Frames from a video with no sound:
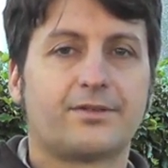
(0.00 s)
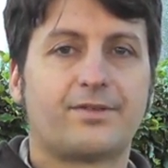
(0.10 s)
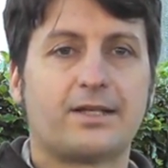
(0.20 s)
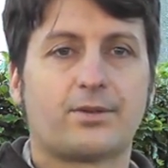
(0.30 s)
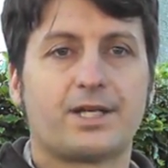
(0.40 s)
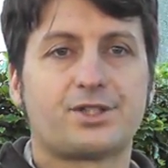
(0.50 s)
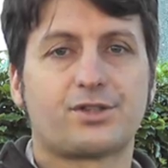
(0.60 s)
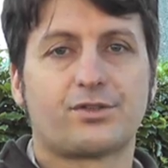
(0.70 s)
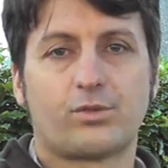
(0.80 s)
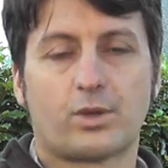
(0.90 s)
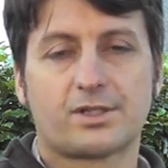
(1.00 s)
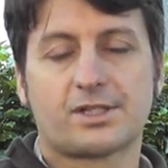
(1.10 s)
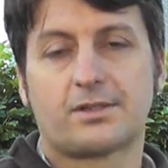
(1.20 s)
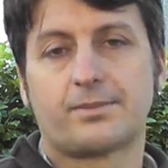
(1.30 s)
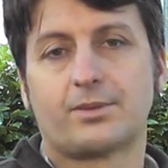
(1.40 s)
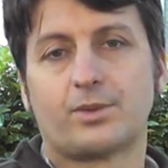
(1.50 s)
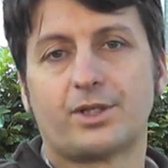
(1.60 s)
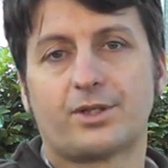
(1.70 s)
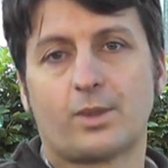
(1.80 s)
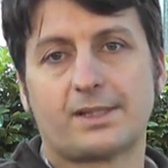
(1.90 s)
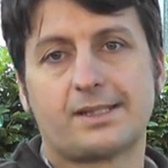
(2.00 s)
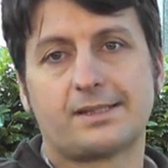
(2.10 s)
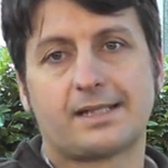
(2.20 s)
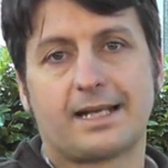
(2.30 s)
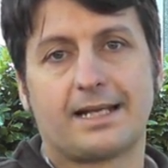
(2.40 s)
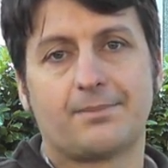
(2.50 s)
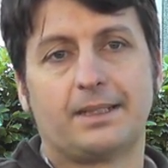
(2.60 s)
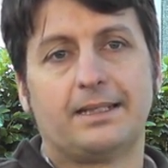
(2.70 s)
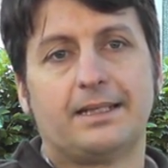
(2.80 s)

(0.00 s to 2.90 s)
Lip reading: valuation of what it's going to be worth once it's done up.